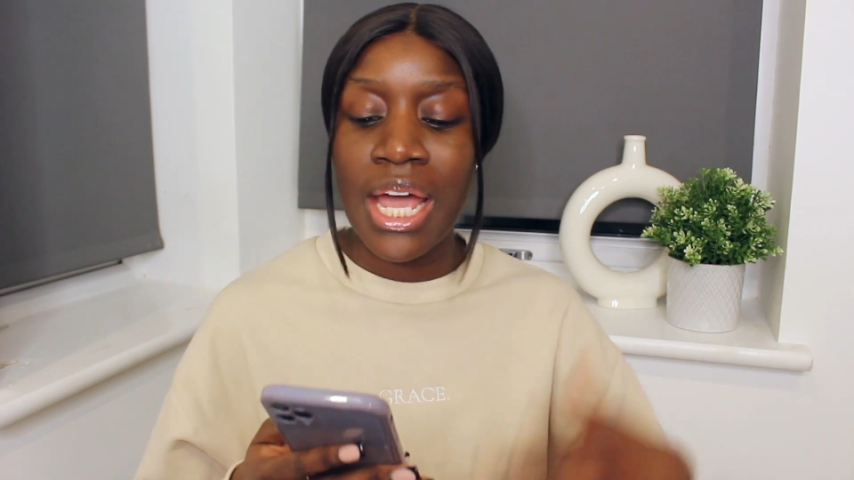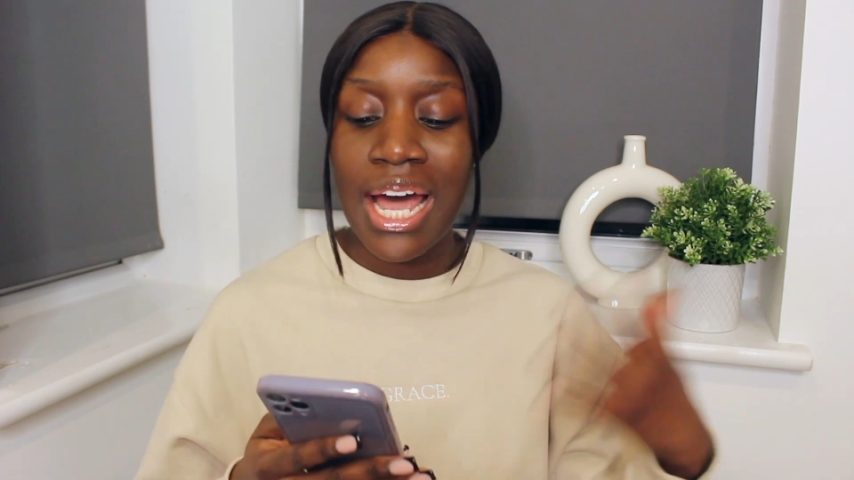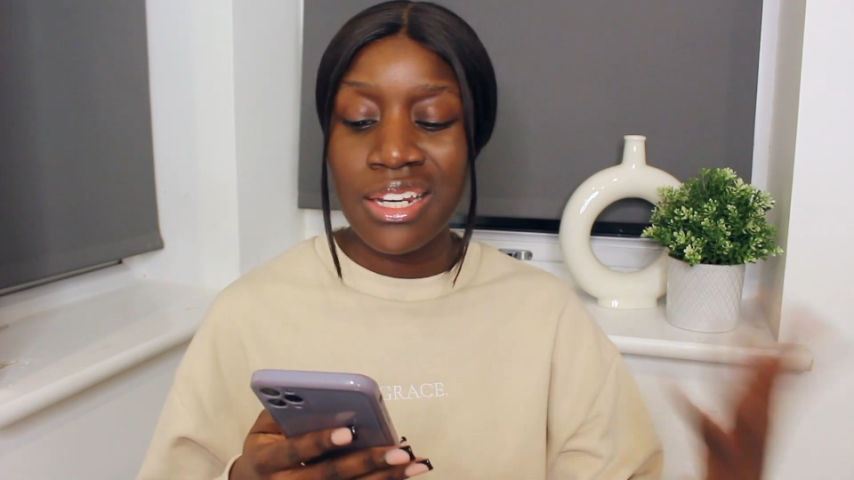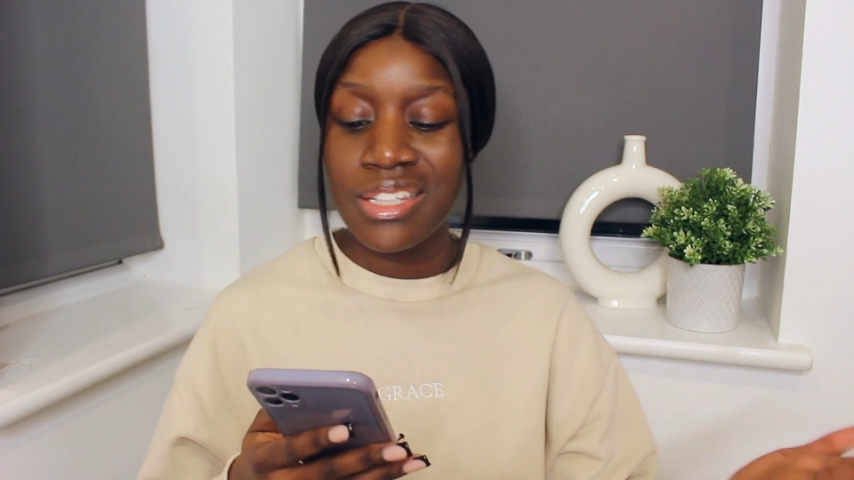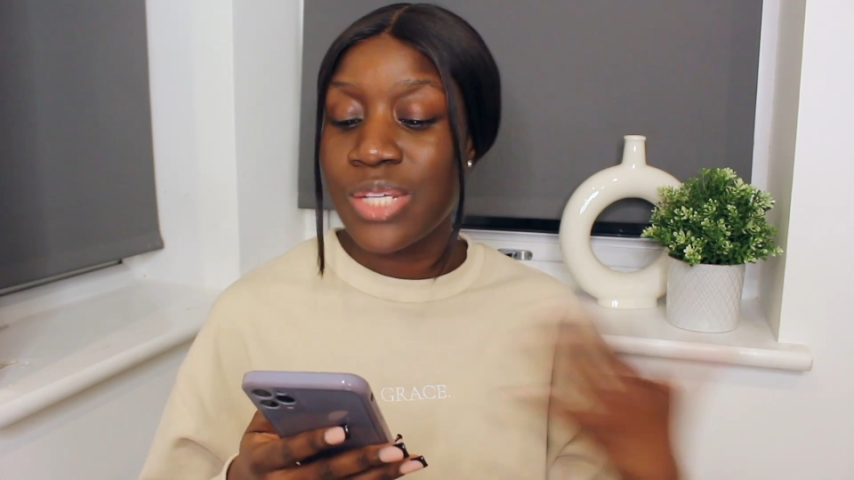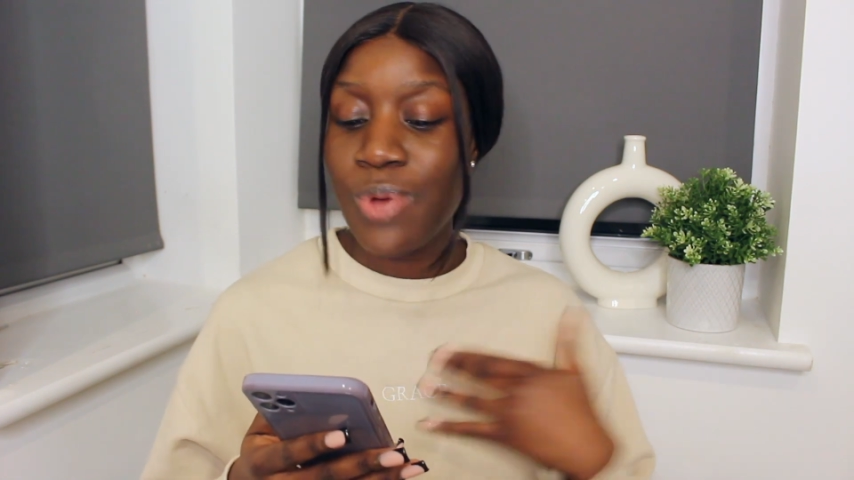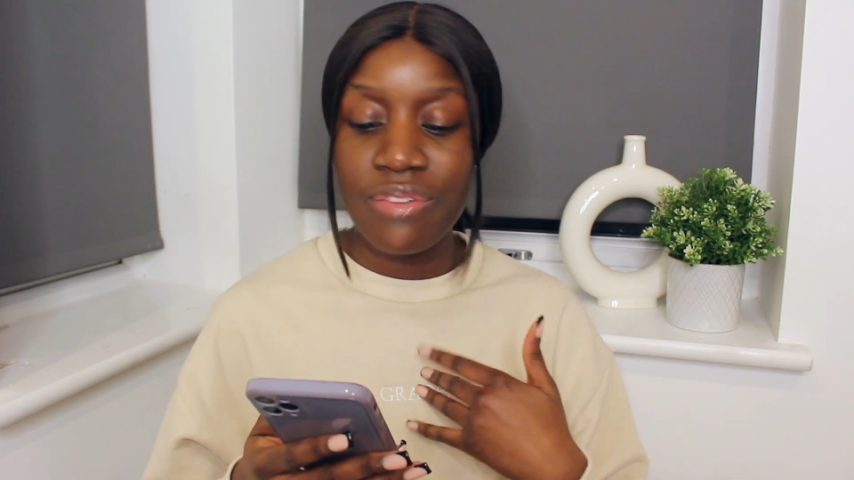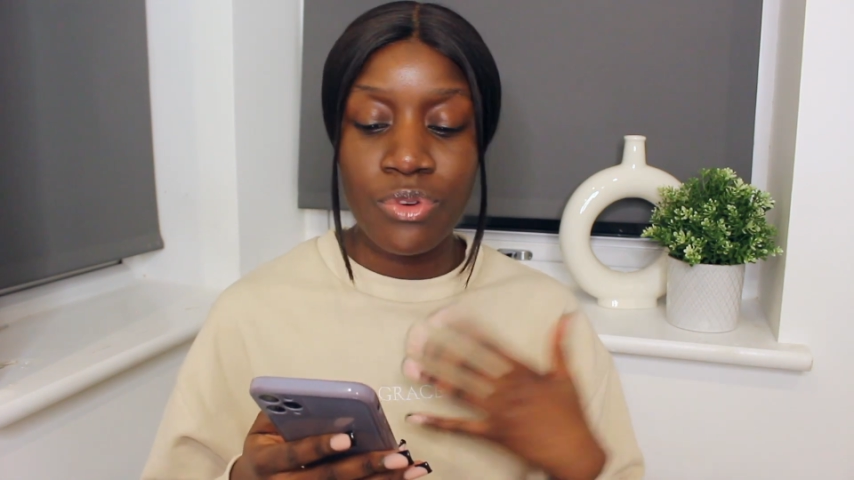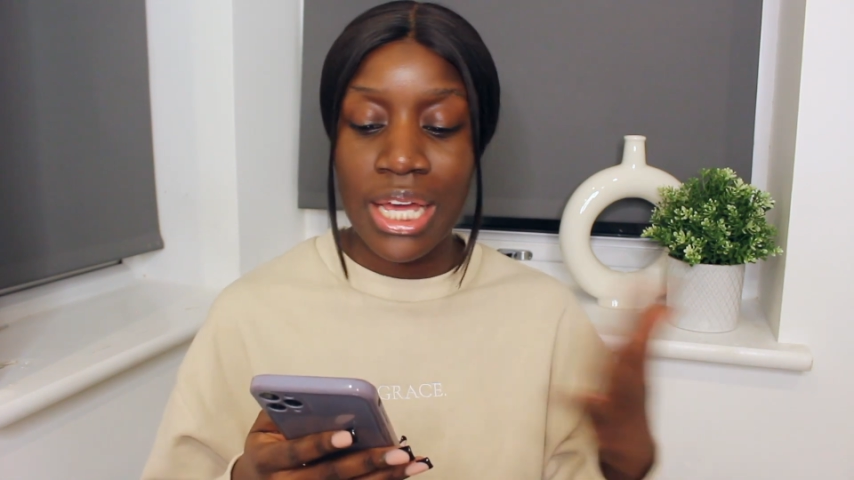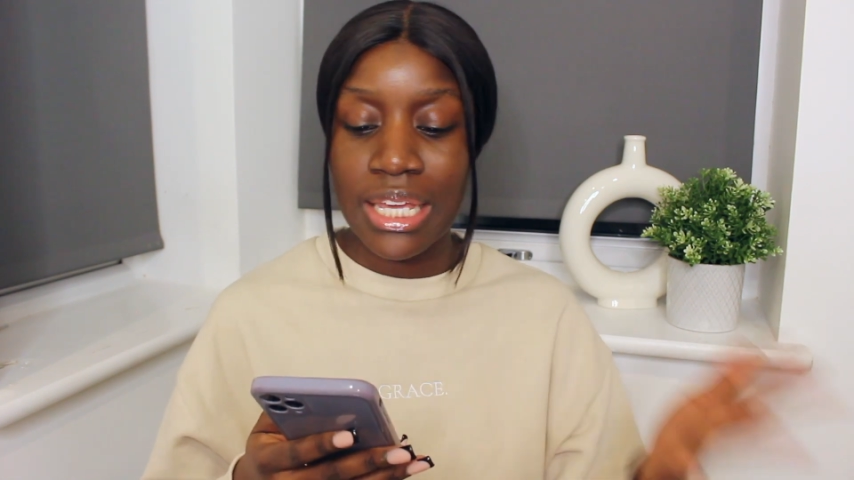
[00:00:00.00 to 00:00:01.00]
And that's why
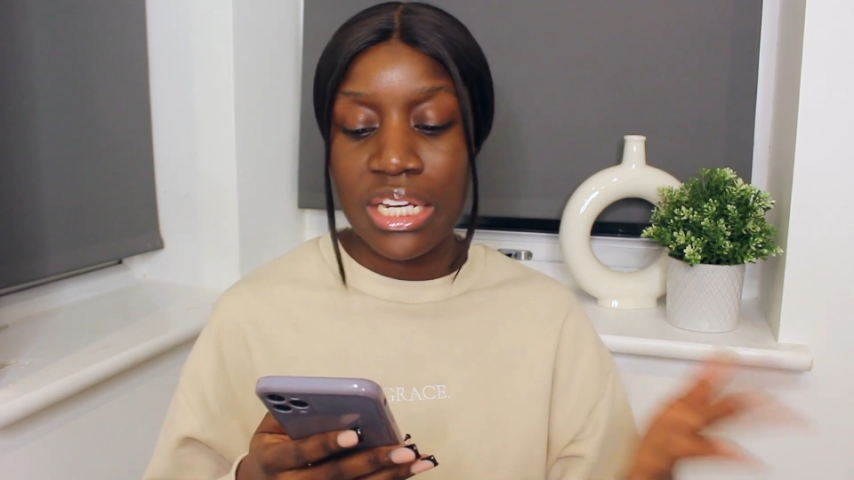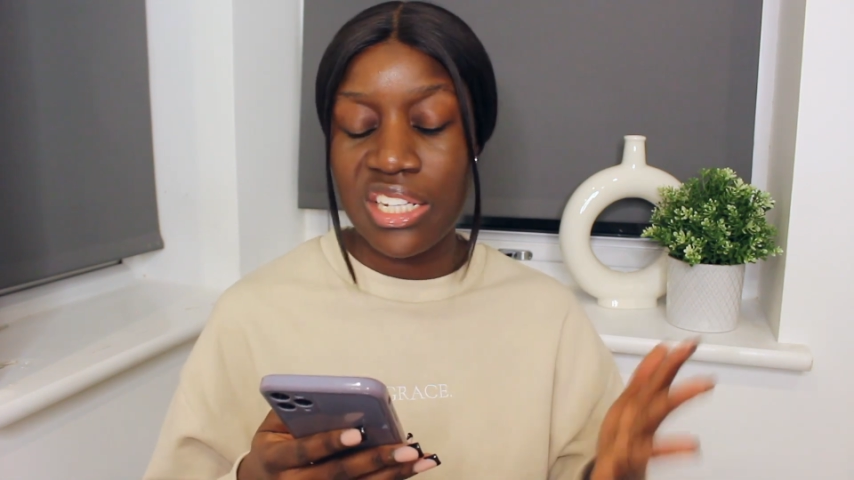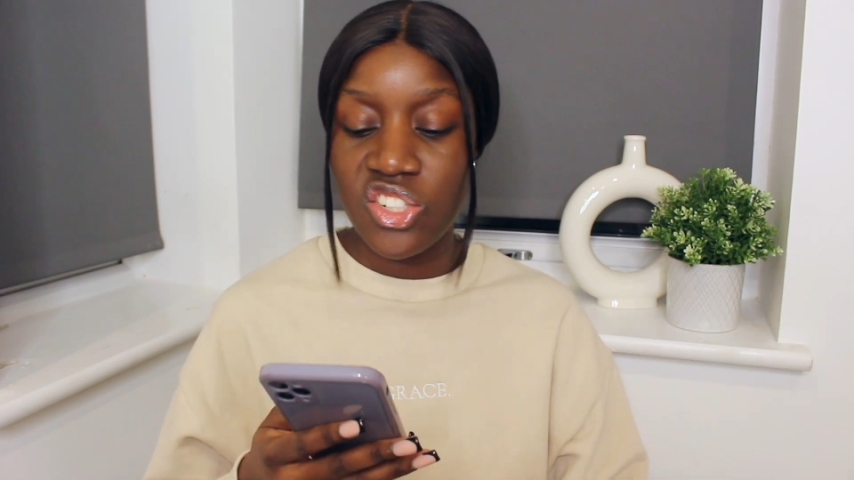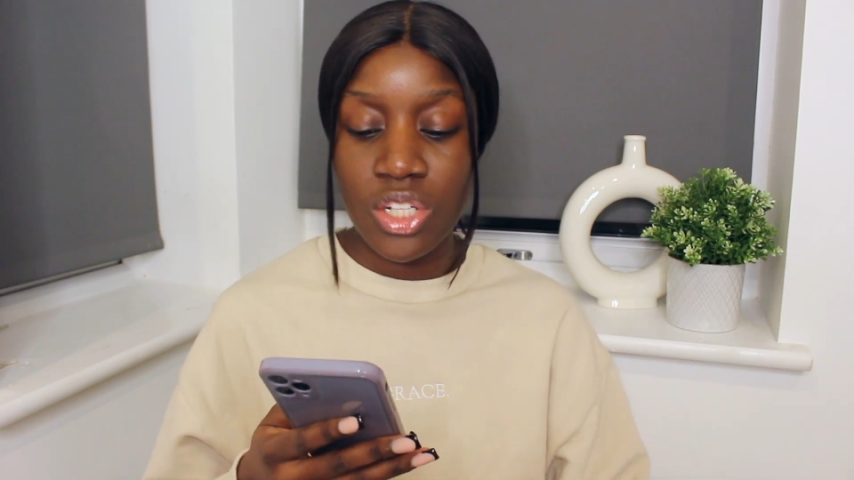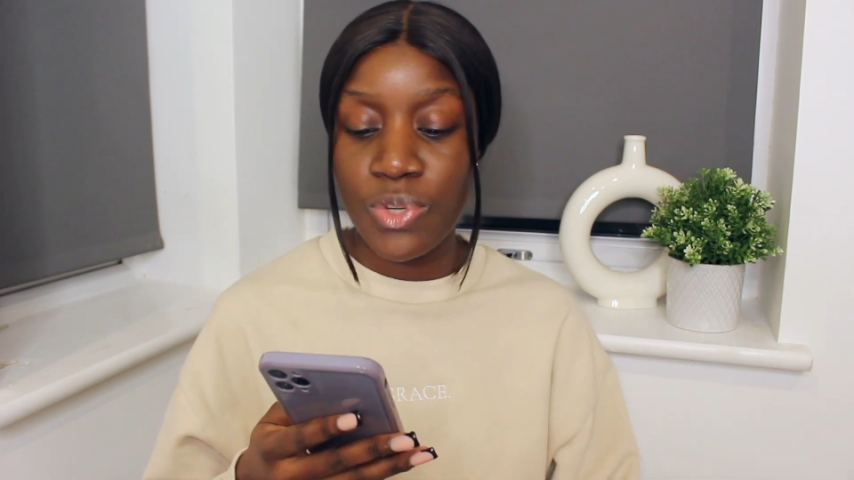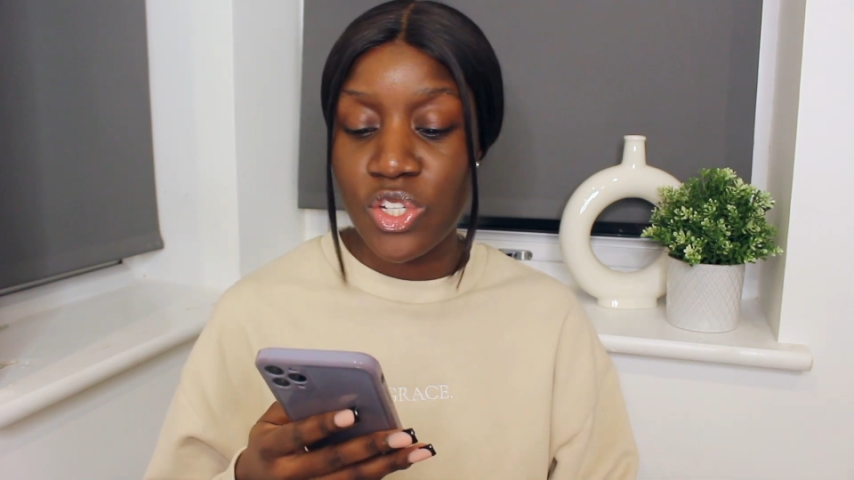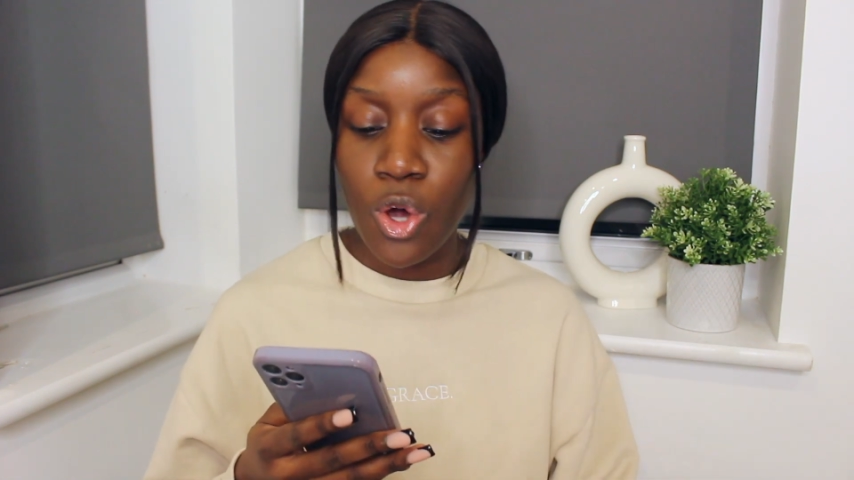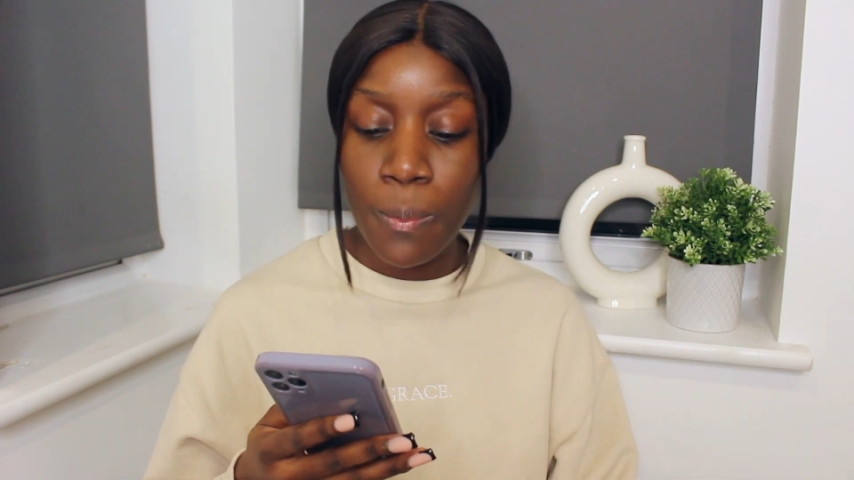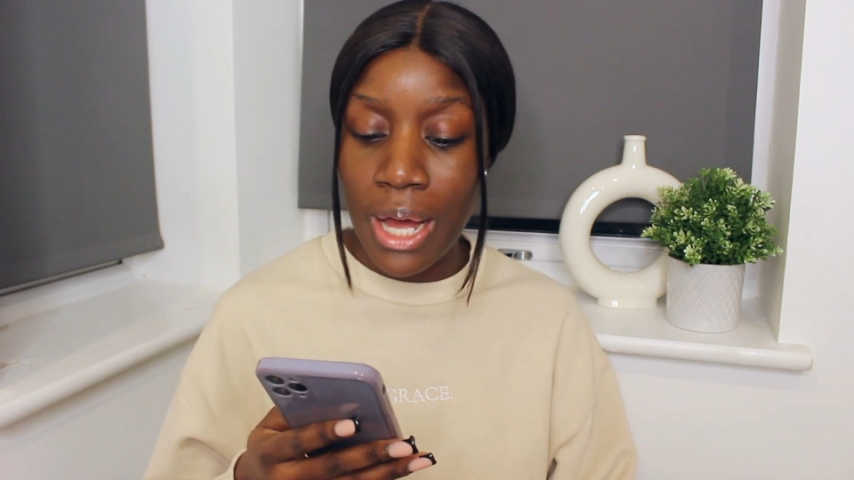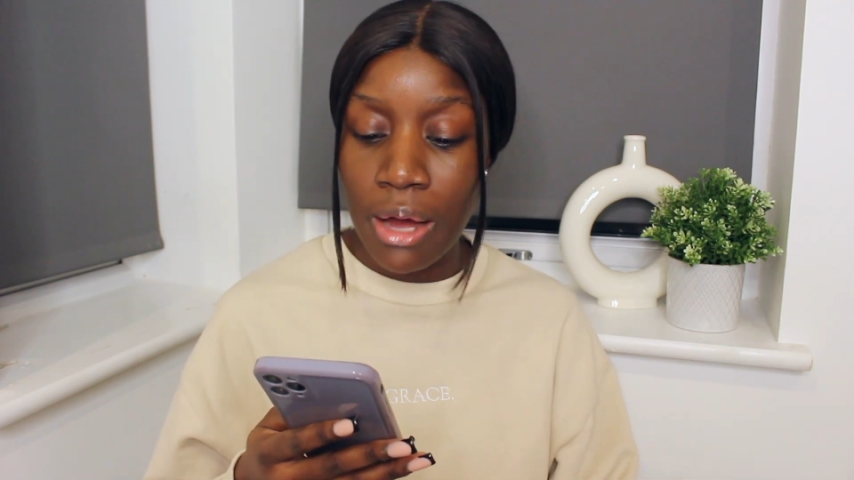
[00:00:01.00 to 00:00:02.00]
I feel like it literally was a
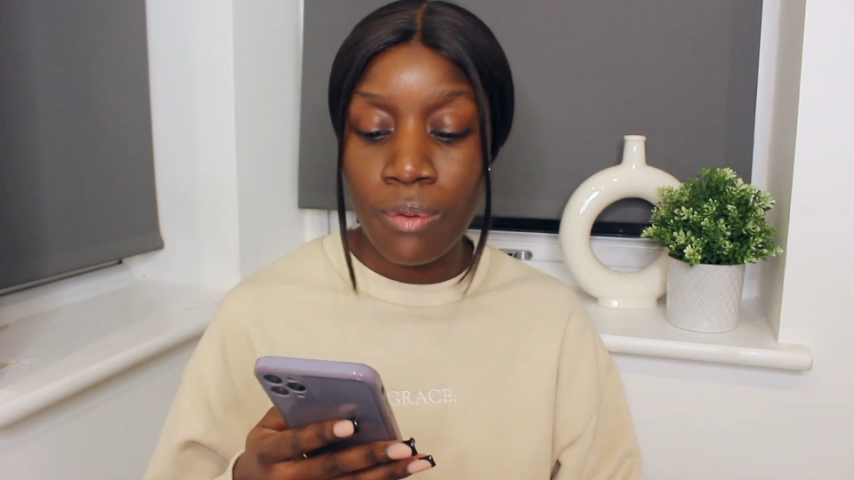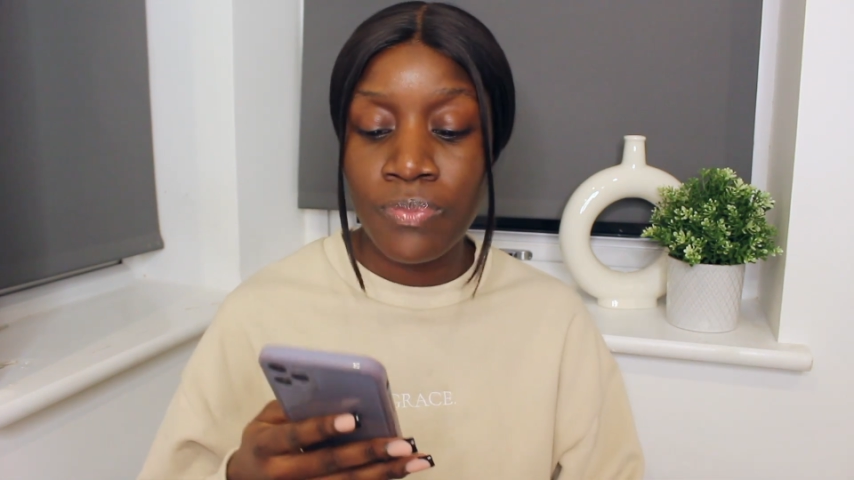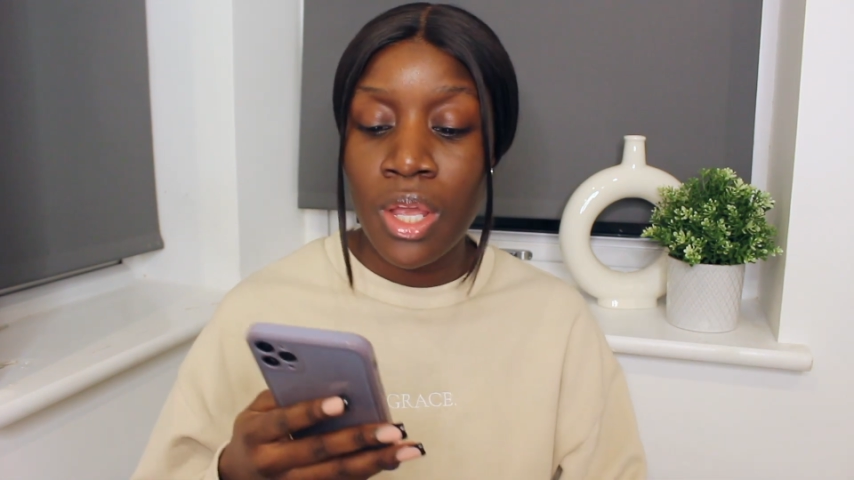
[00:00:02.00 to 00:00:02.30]
cop-out.